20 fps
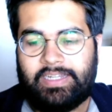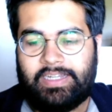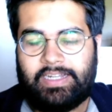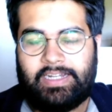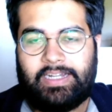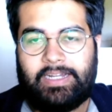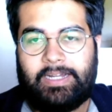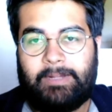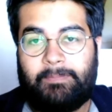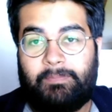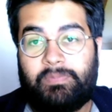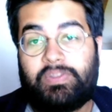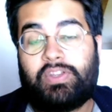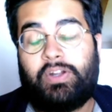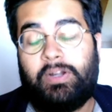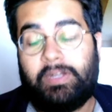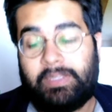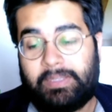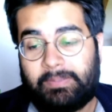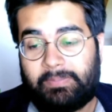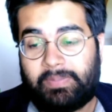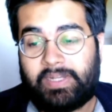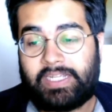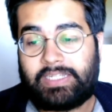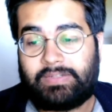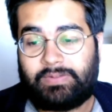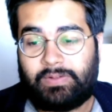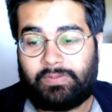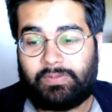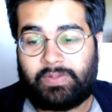in the
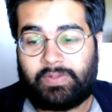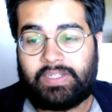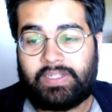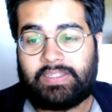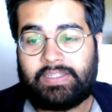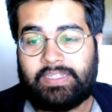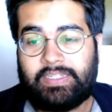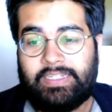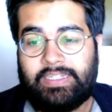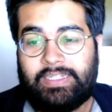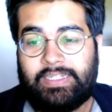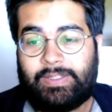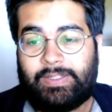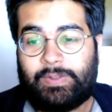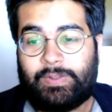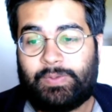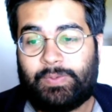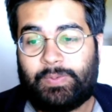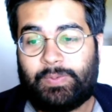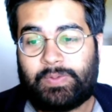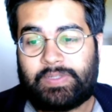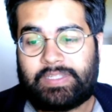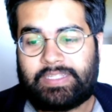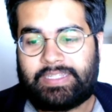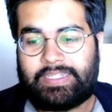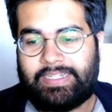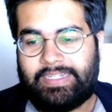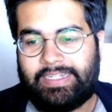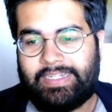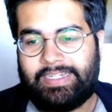past few weeks, you
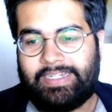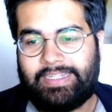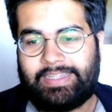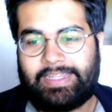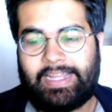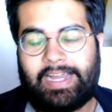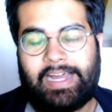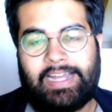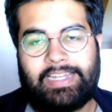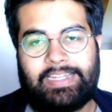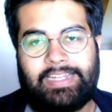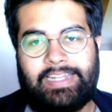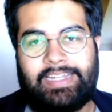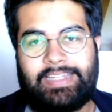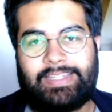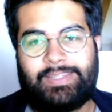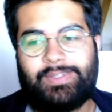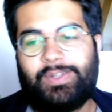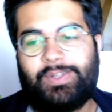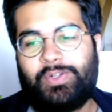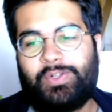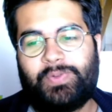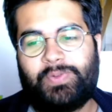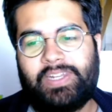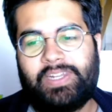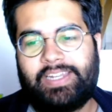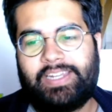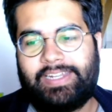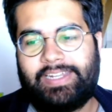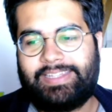see that it's not
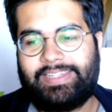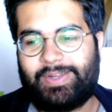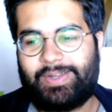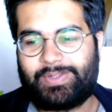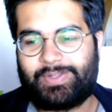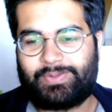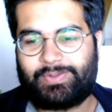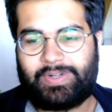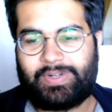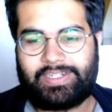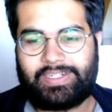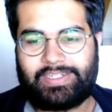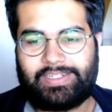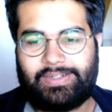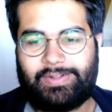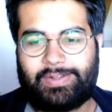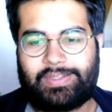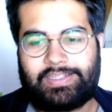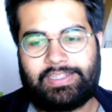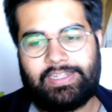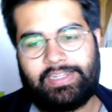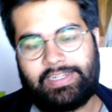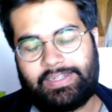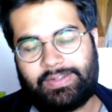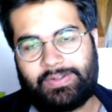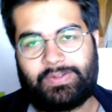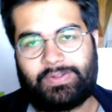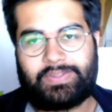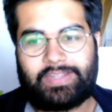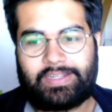really 9,000 right now. It's like,
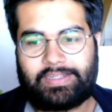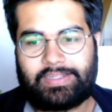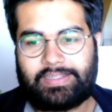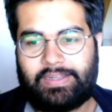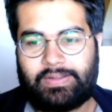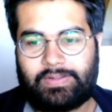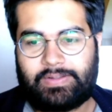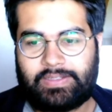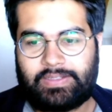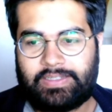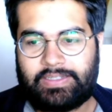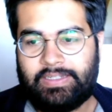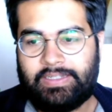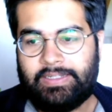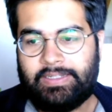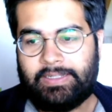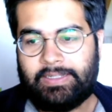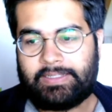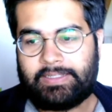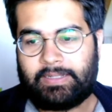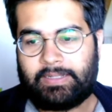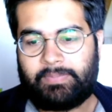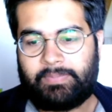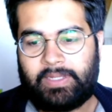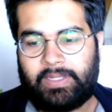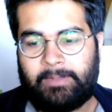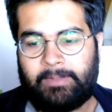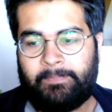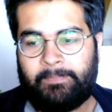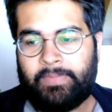6,000
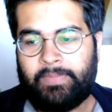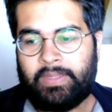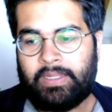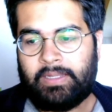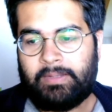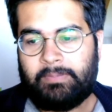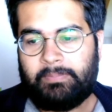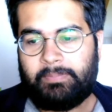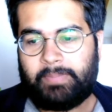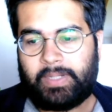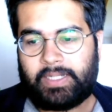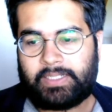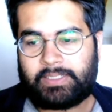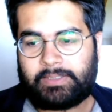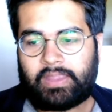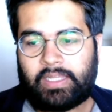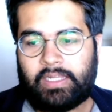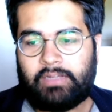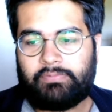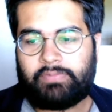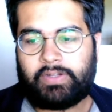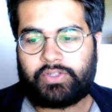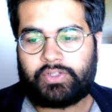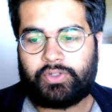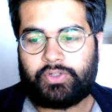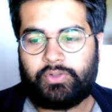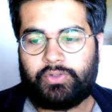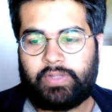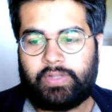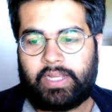something. But if I
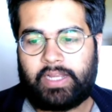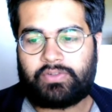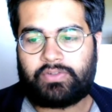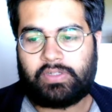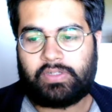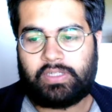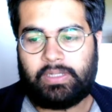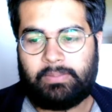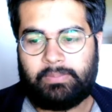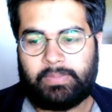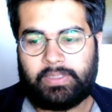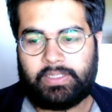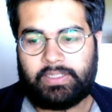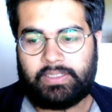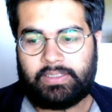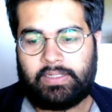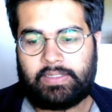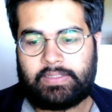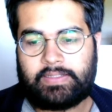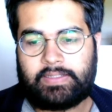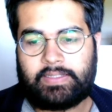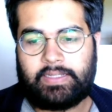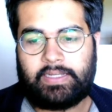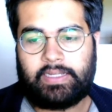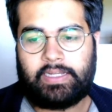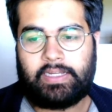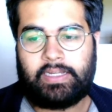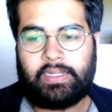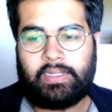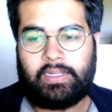show you the actual number, let's
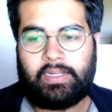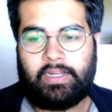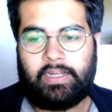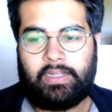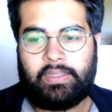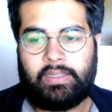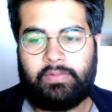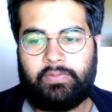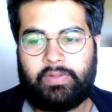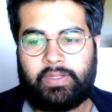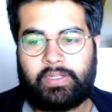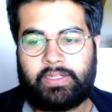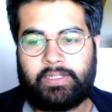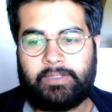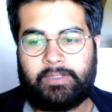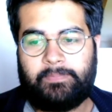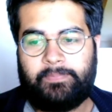say in the week,